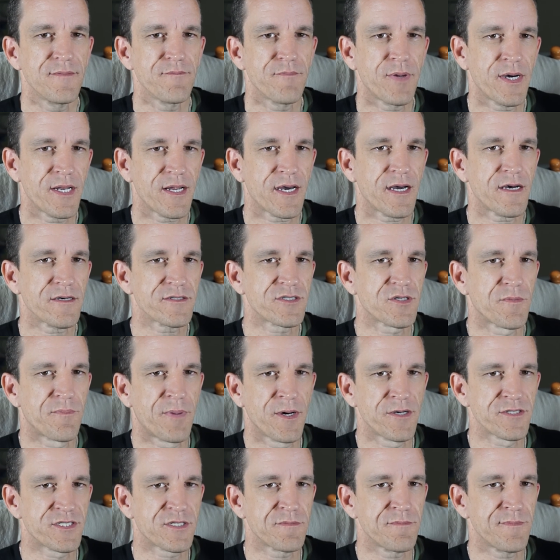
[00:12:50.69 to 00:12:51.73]
but I also
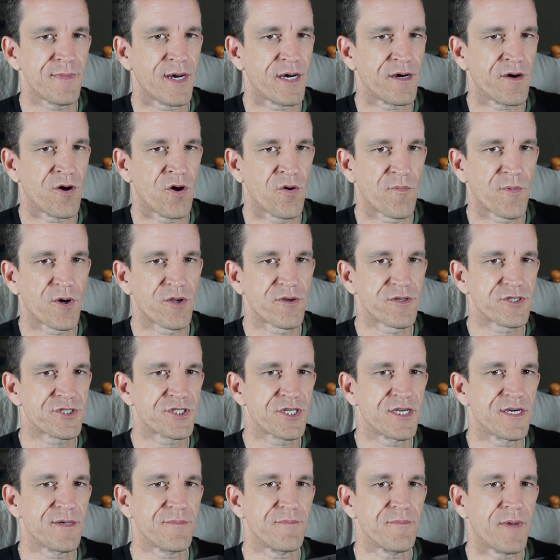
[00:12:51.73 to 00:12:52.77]
post them about home
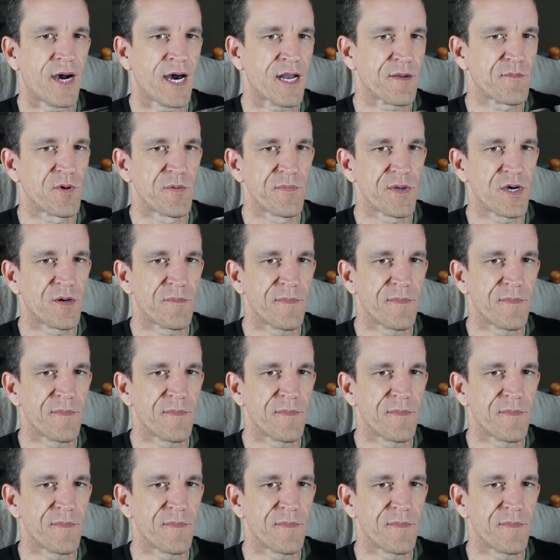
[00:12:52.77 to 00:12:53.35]
ownership, automobile